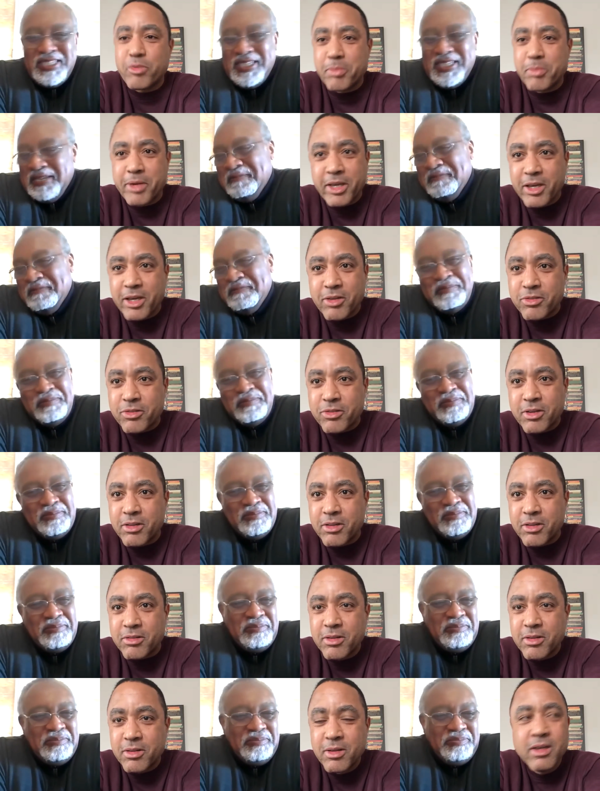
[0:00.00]
Speaker 1: else does,
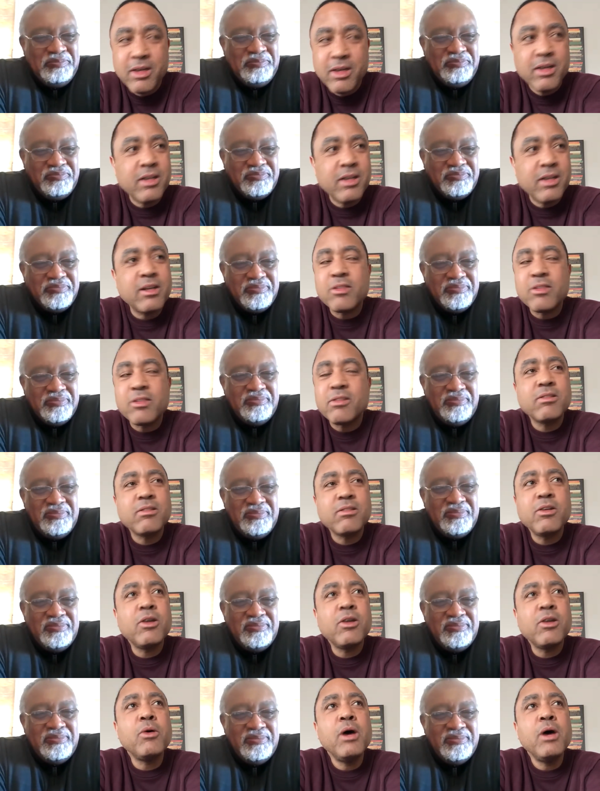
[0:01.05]
and then I just thought no.
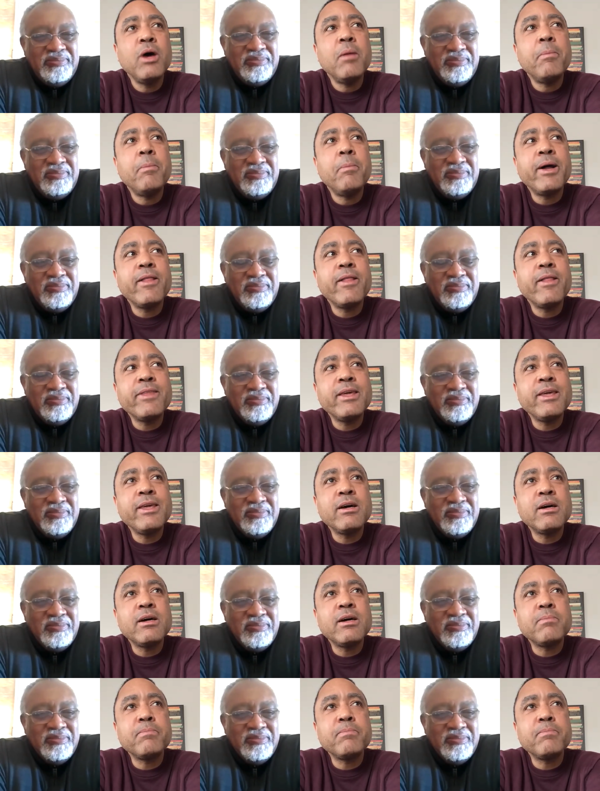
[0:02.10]
But the
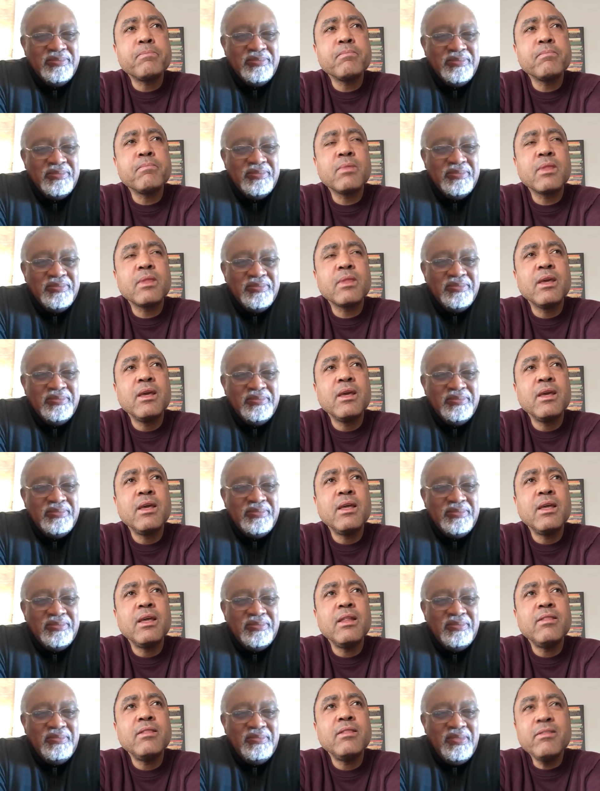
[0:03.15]
um,
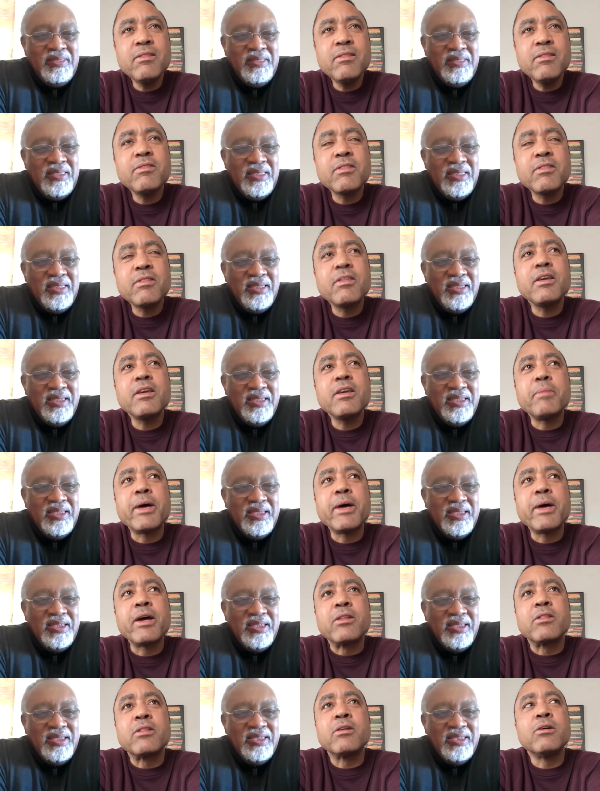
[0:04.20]
this is the thing about it
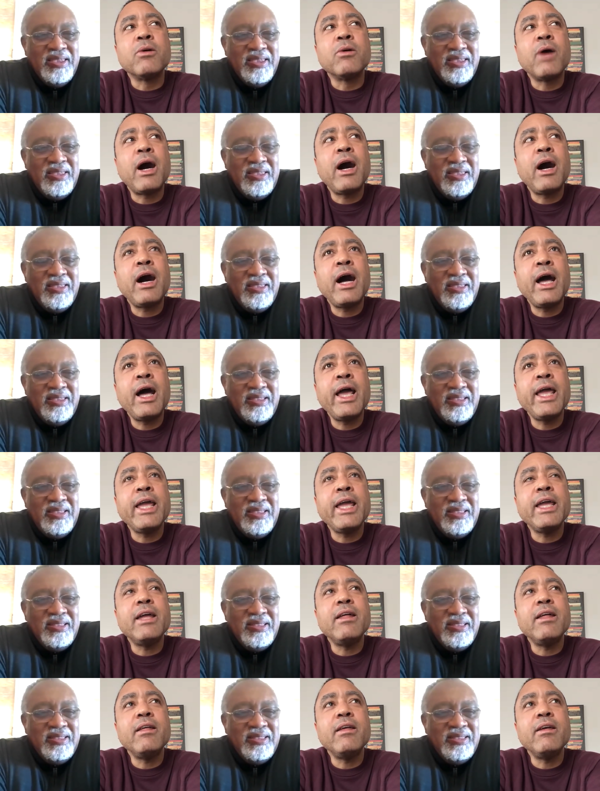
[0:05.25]
though. I
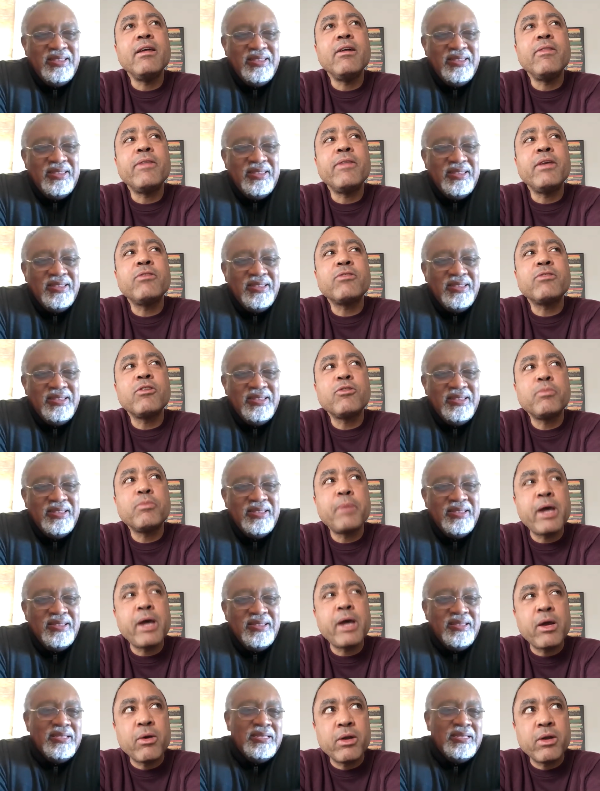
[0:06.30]
these
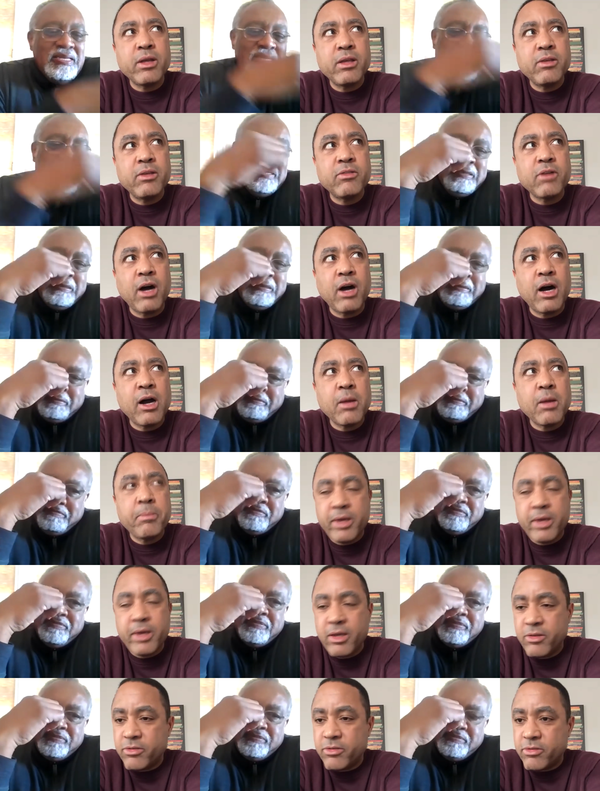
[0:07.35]
disparities are based
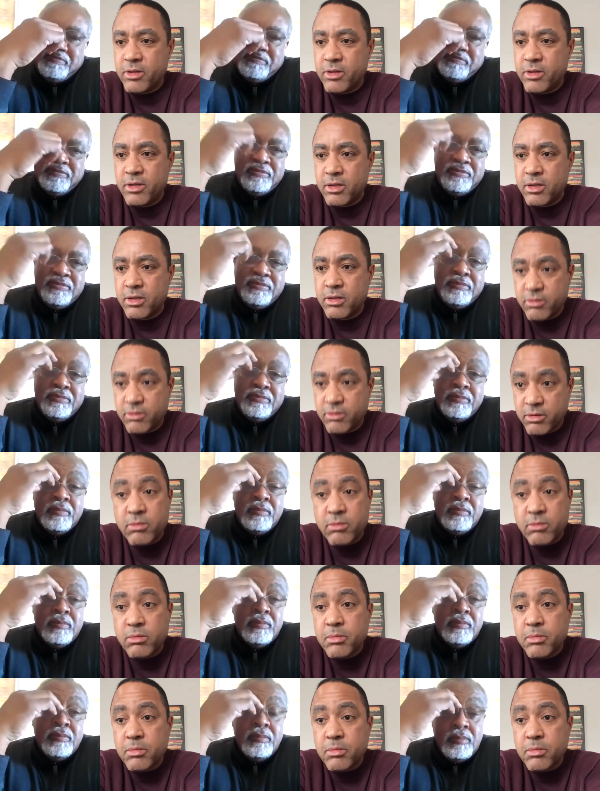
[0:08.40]
in considerable
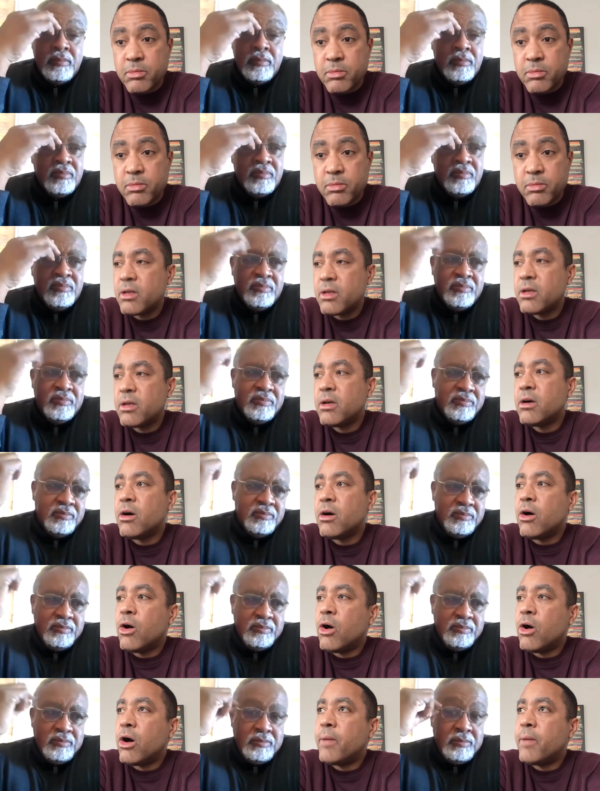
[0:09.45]
part
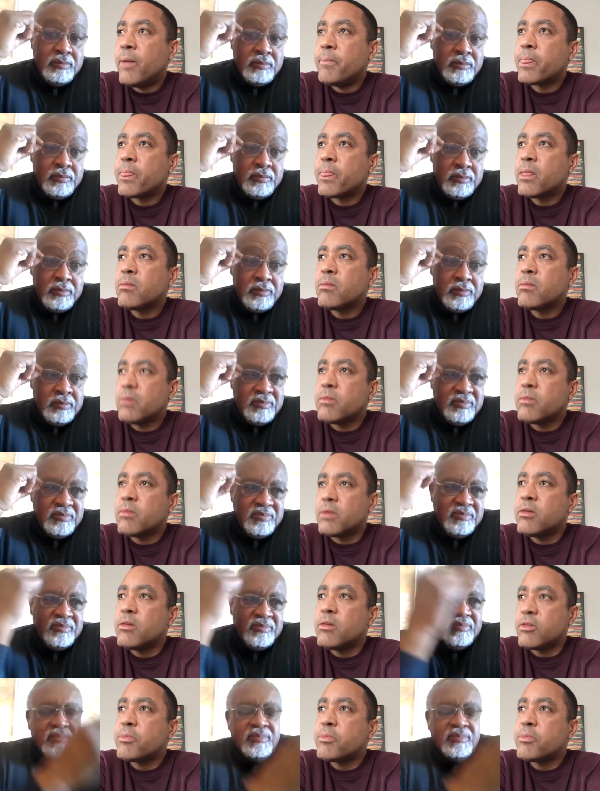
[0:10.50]
on you know
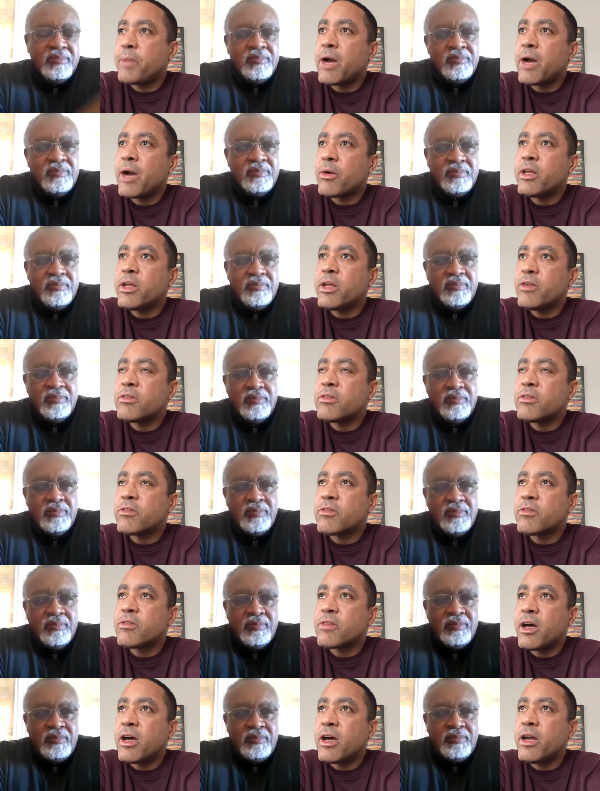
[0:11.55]
disparities in
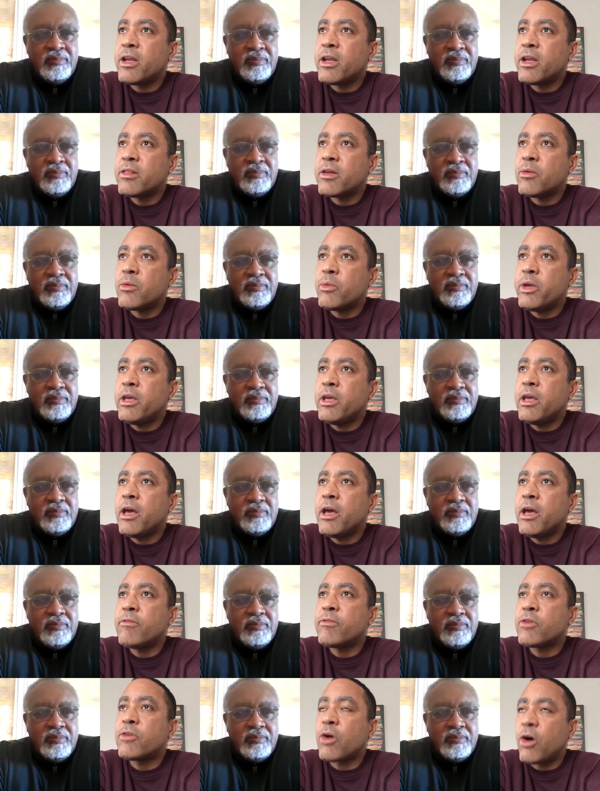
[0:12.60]
society that we have
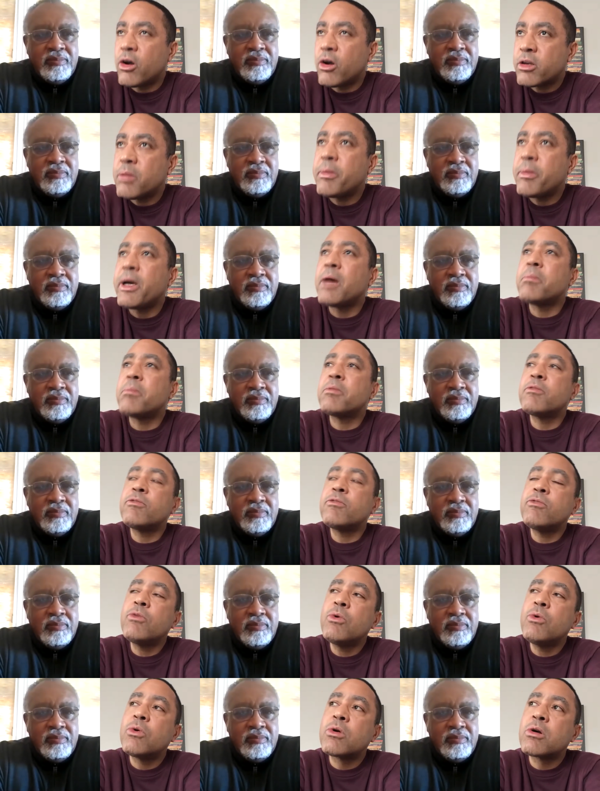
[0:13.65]
talked about
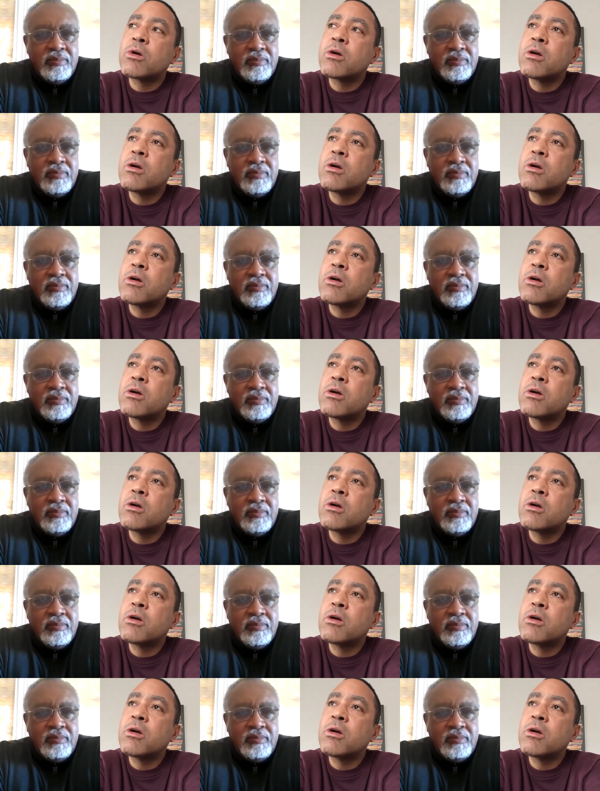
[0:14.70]
before